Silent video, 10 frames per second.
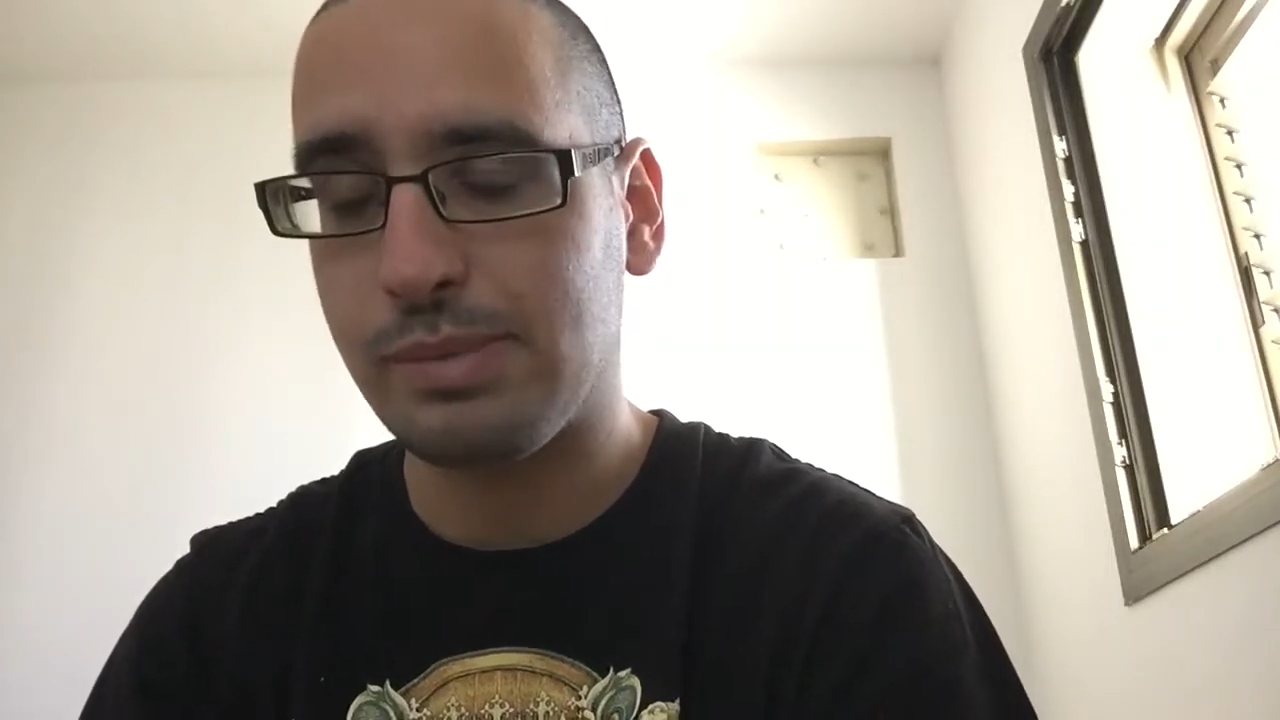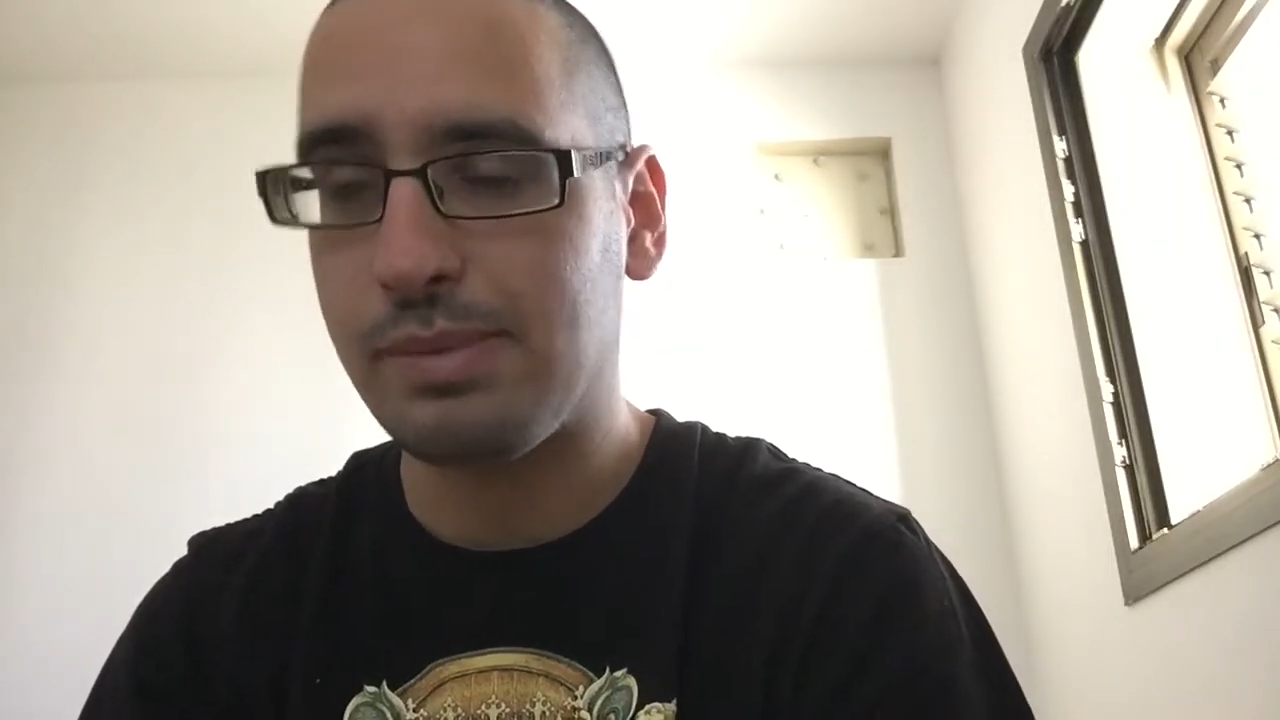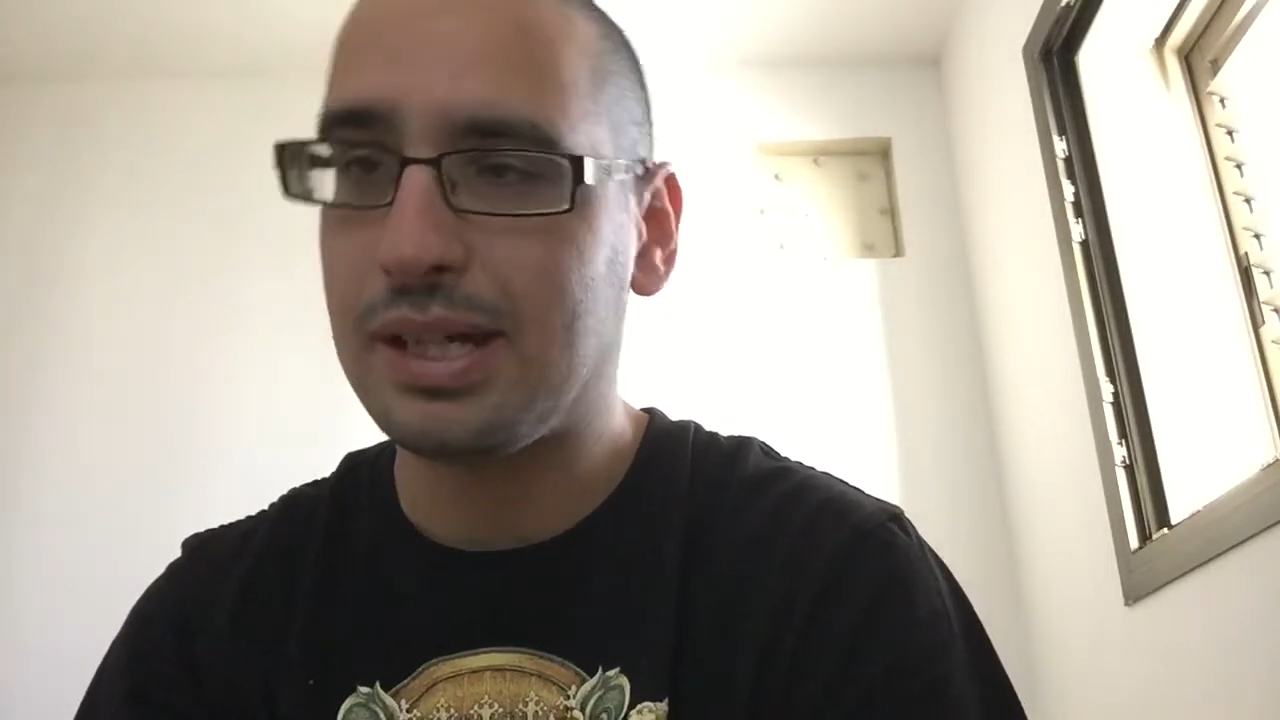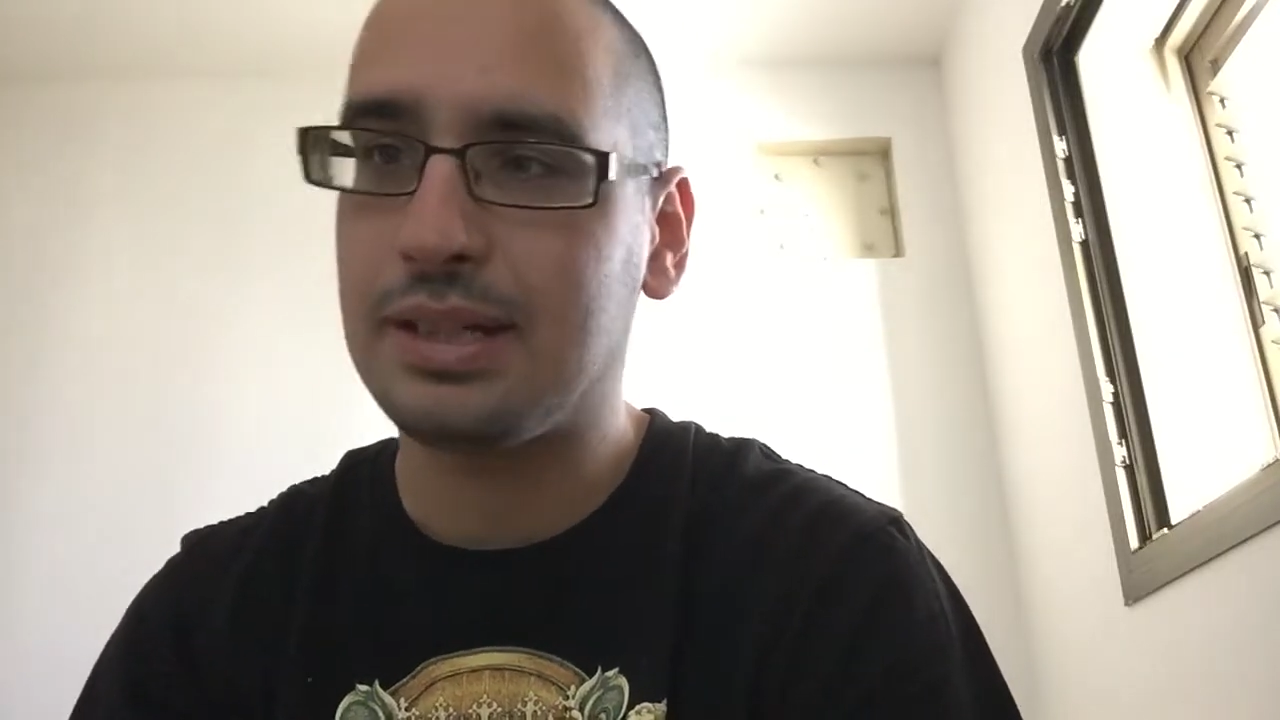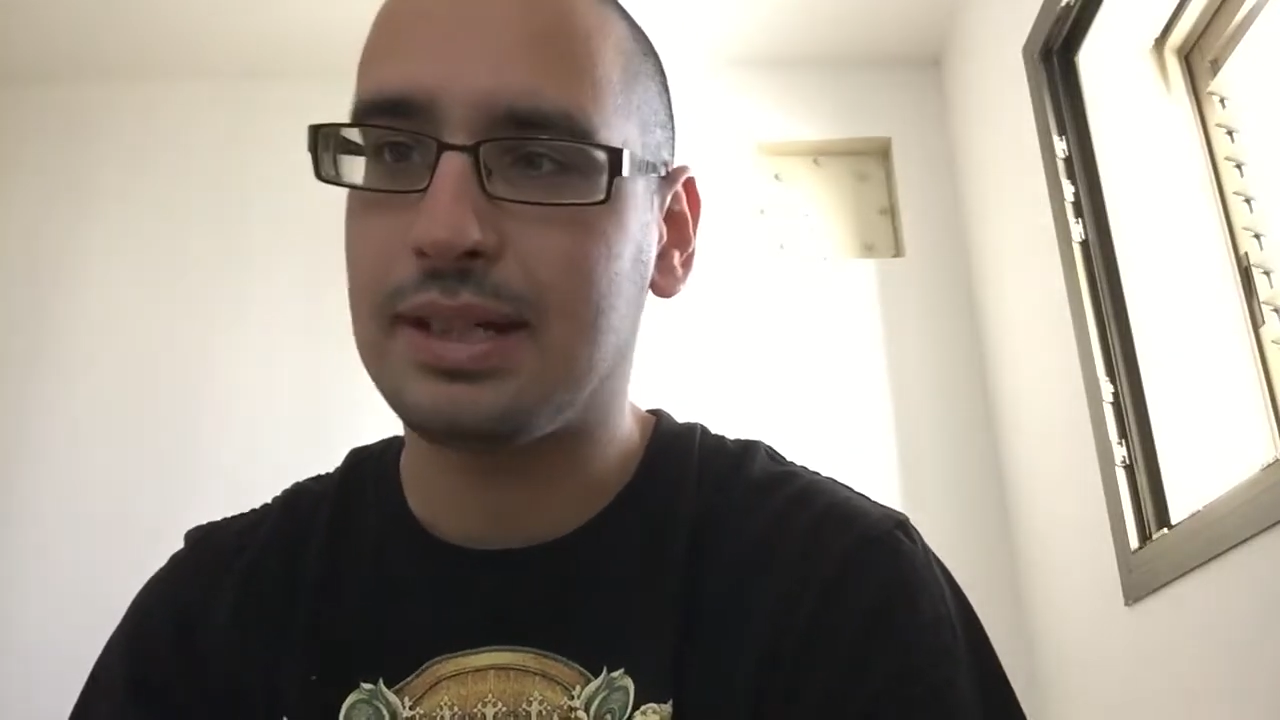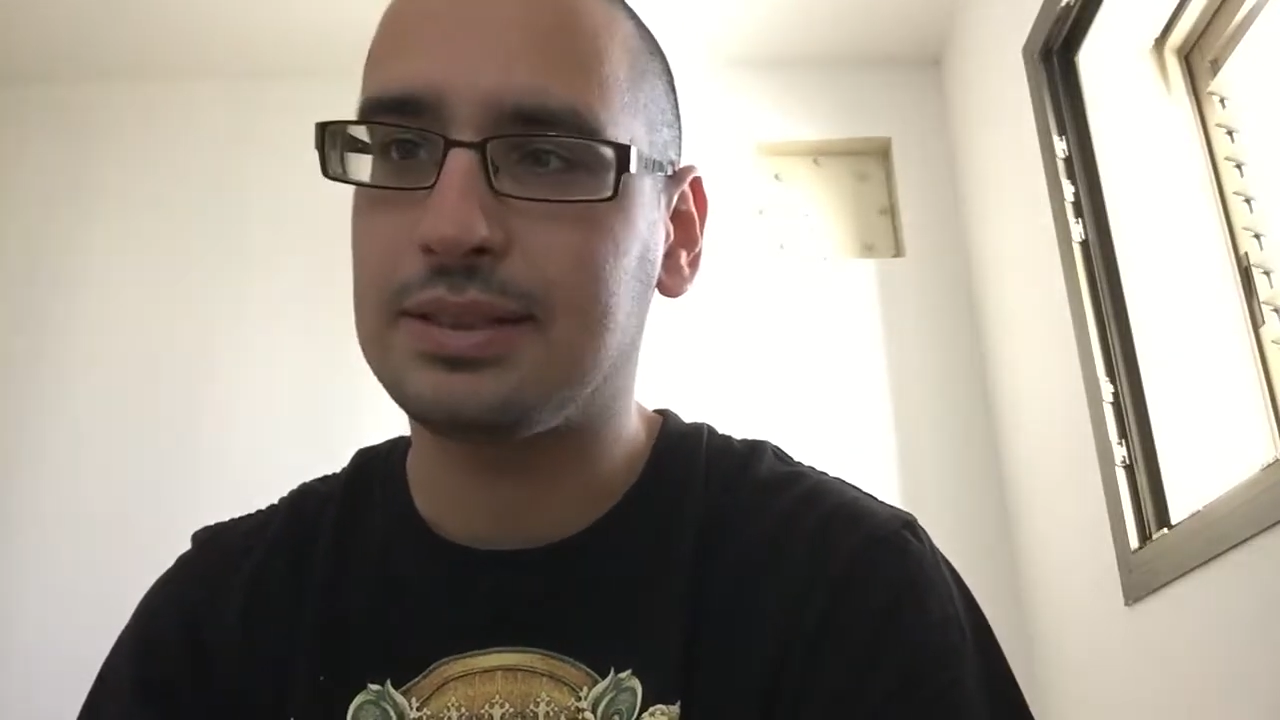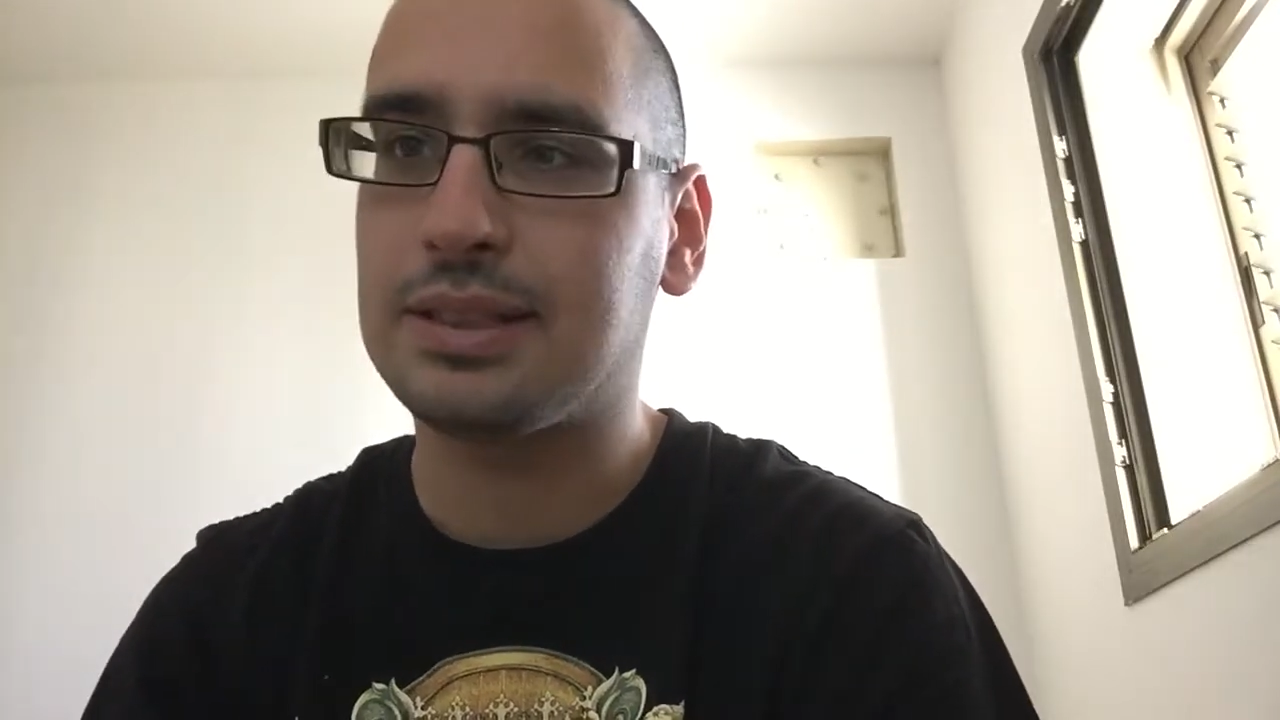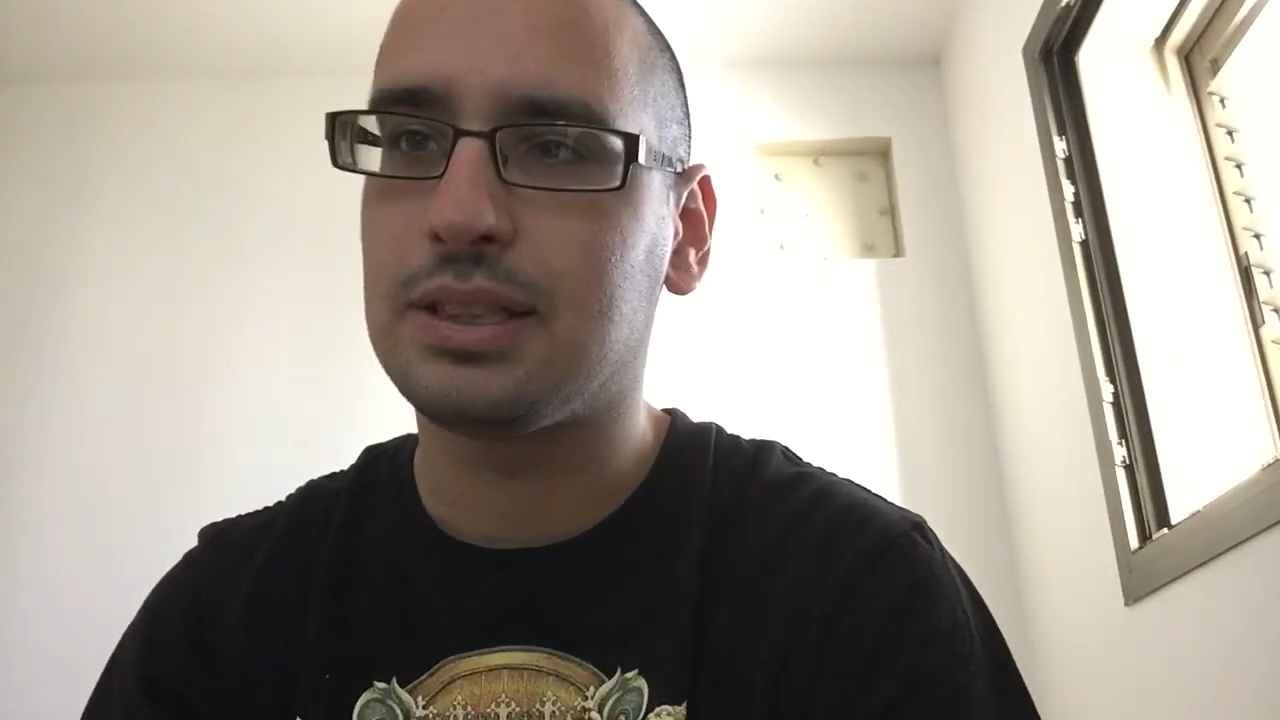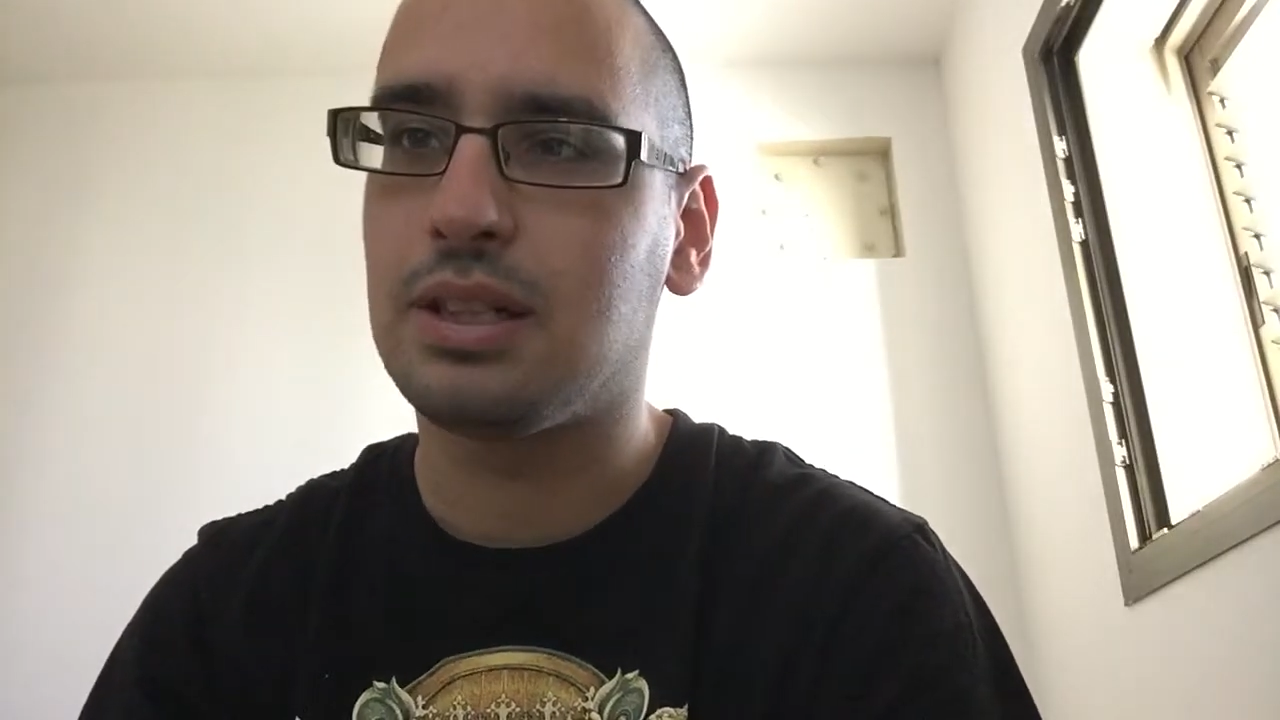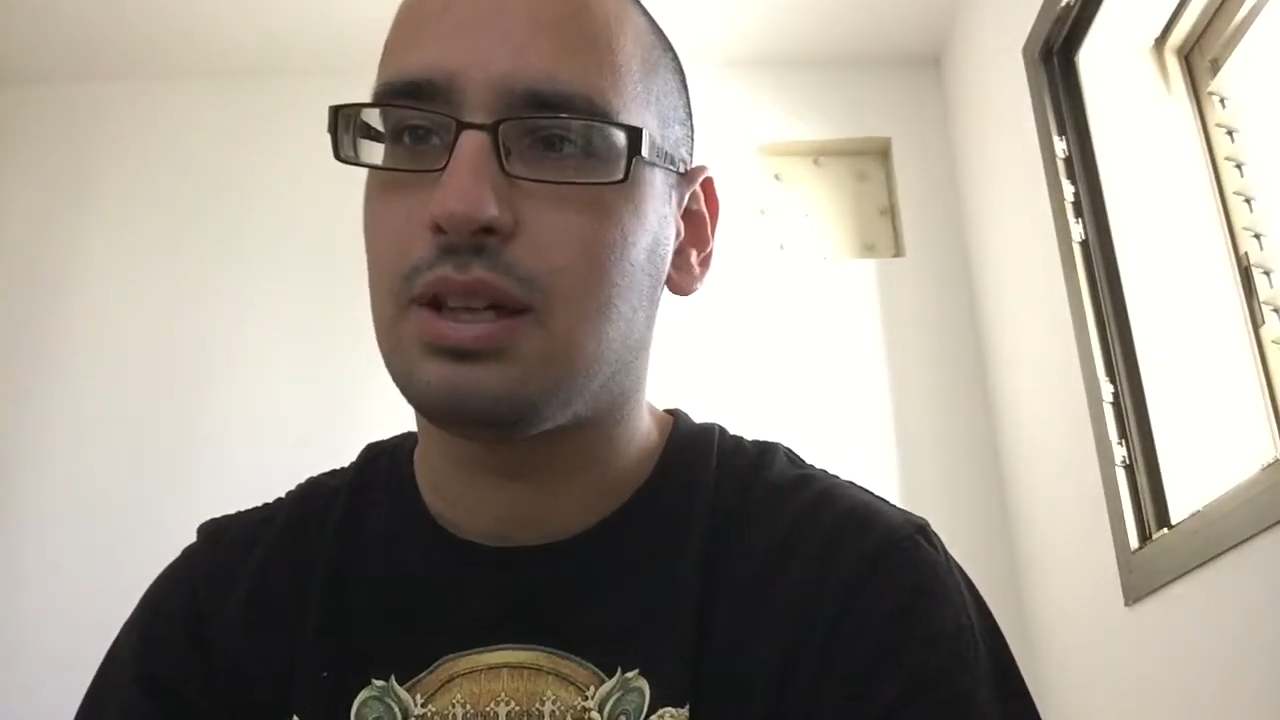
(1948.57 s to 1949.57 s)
the Balkans,